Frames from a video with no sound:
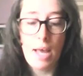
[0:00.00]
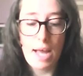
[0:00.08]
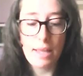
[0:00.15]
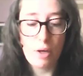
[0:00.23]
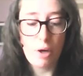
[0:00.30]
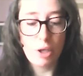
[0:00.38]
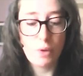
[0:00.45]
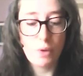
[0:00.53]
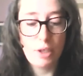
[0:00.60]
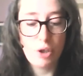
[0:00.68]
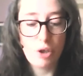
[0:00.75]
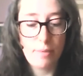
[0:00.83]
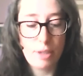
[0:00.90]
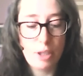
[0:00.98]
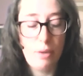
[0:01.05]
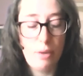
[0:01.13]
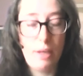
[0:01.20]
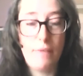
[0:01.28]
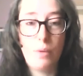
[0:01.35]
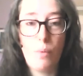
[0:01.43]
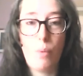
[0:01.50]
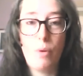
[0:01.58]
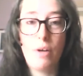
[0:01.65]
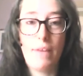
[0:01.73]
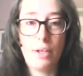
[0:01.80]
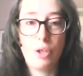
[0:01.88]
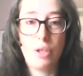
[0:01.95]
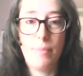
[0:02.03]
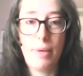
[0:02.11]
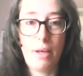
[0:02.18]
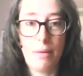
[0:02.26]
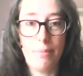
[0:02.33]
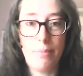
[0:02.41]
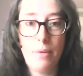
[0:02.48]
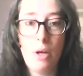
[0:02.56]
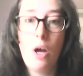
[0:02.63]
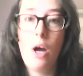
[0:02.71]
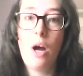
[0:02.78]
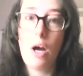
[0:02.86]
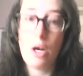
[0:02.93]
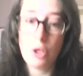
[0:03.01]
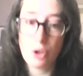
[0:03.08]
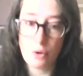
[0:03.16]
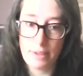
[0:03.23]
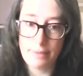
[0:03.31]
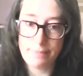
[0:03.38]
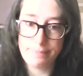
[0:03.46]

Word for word: and the Austrian Germans who lived in what would eventually become Austria.